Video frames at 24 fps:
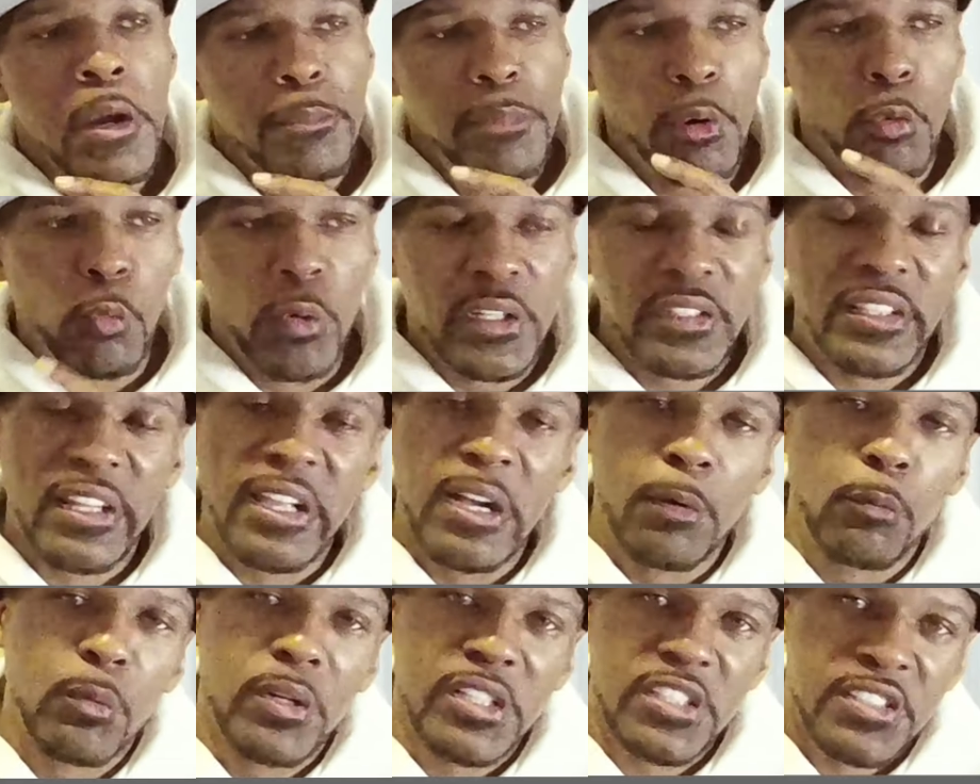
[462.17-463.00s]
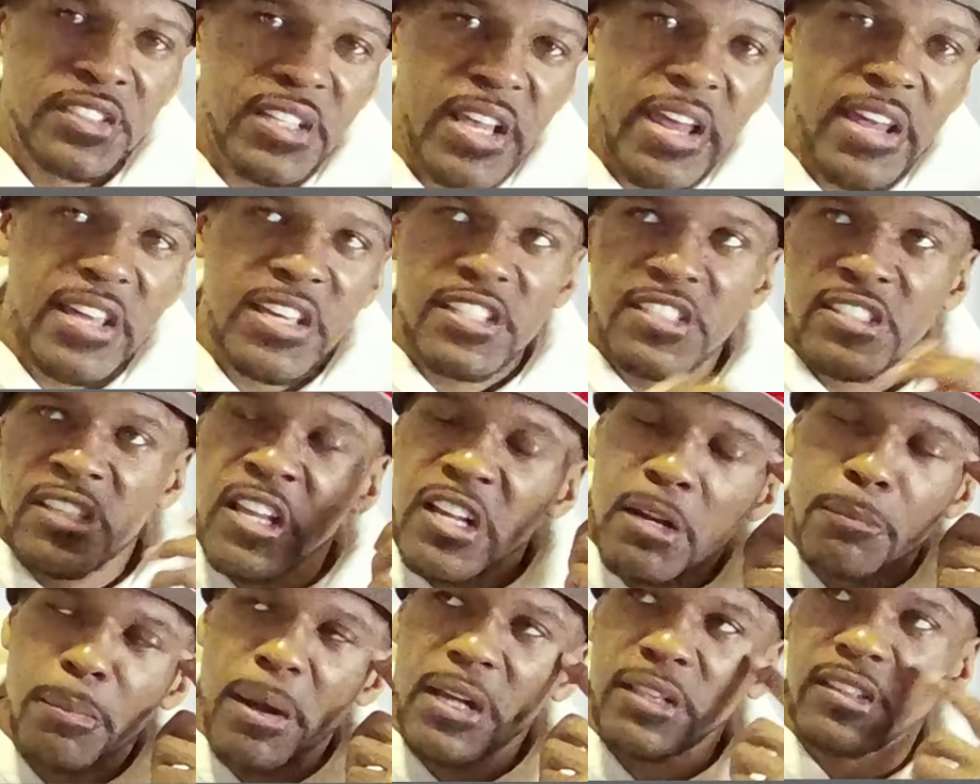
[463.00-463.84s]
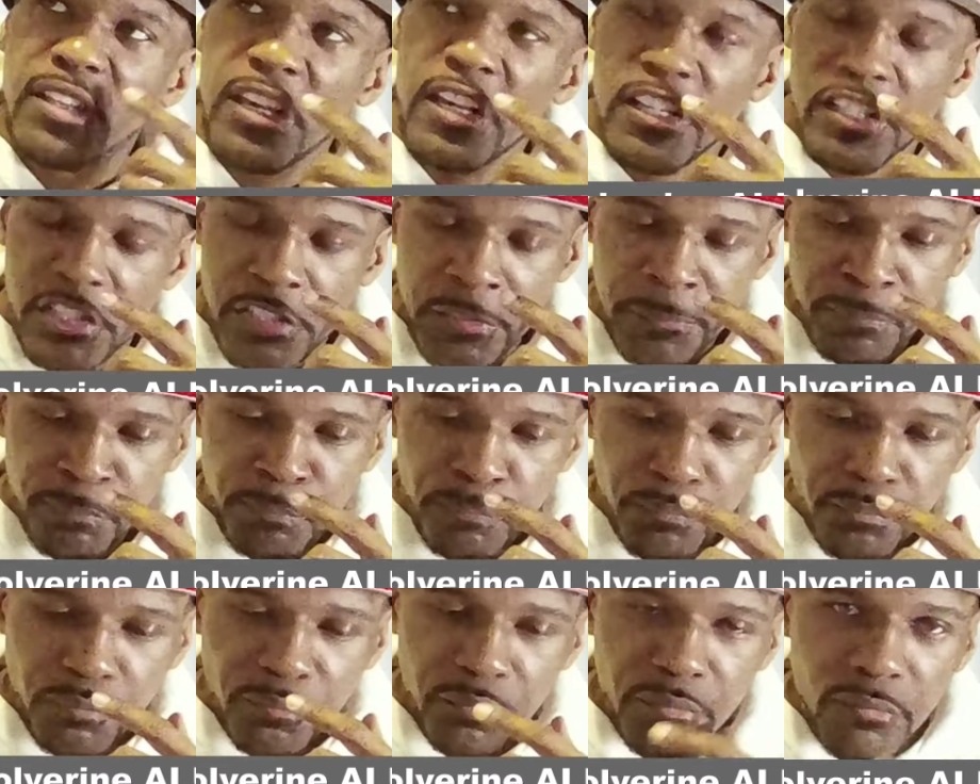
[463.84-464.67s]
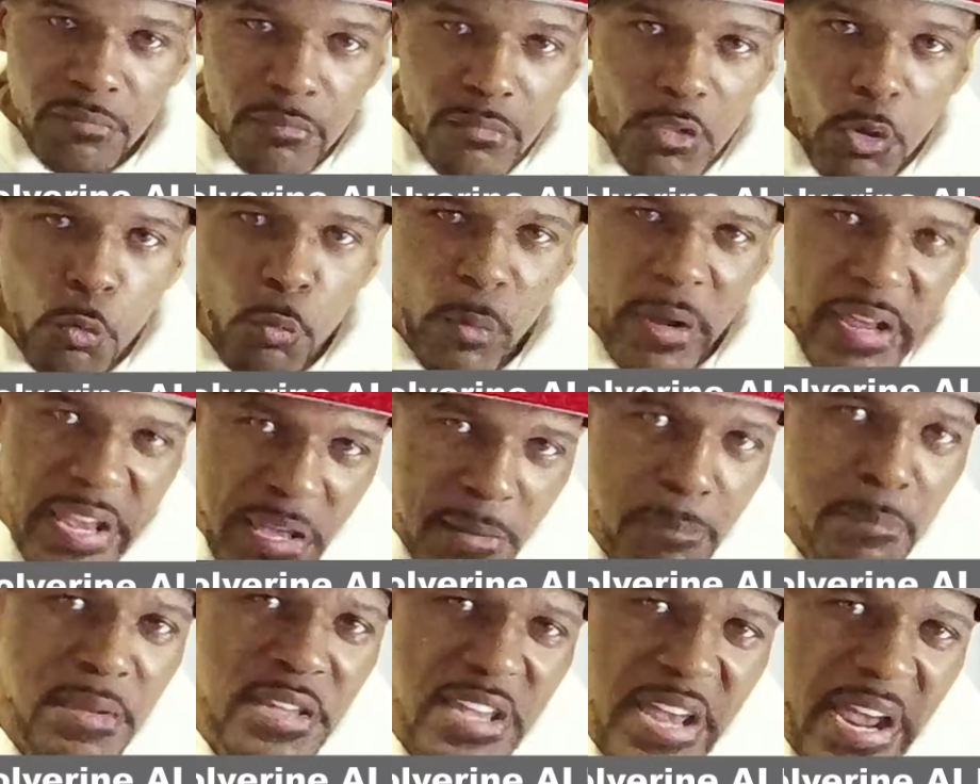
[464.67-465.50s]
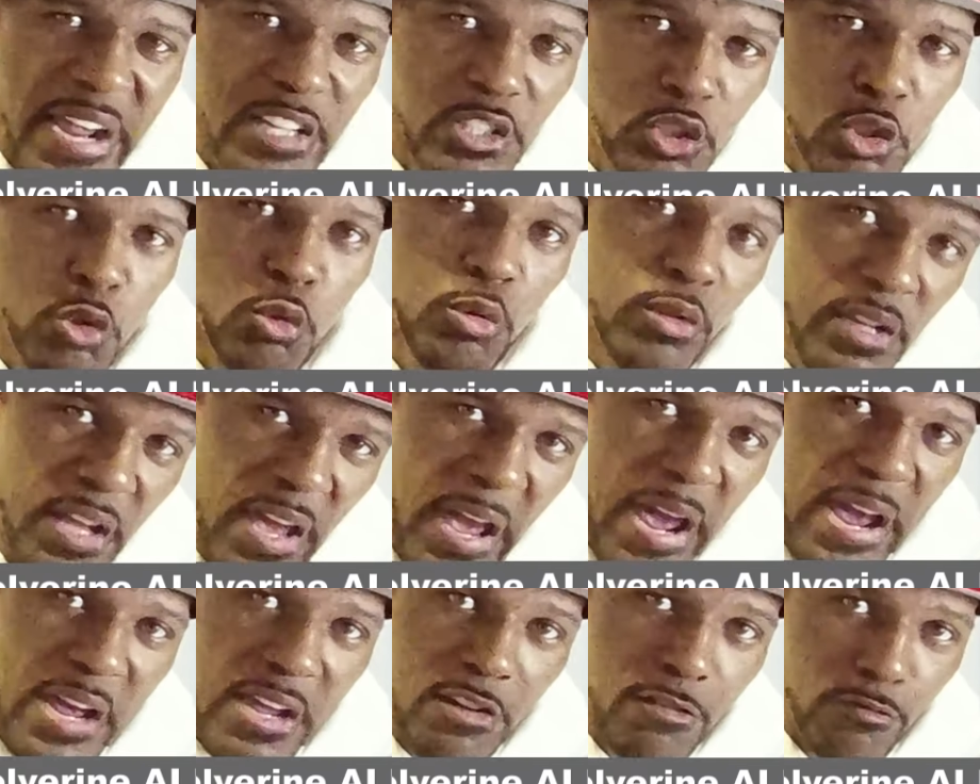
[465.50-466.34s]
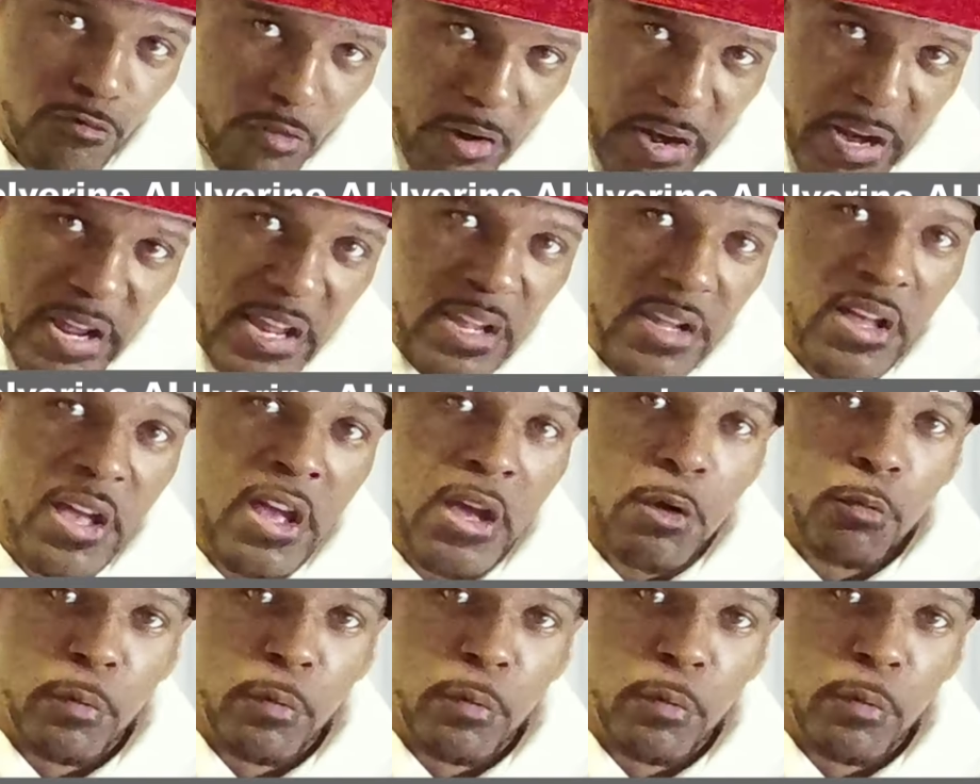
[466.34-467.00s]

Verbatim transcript: But one thing I want to say is think about this with NBA 2K, right?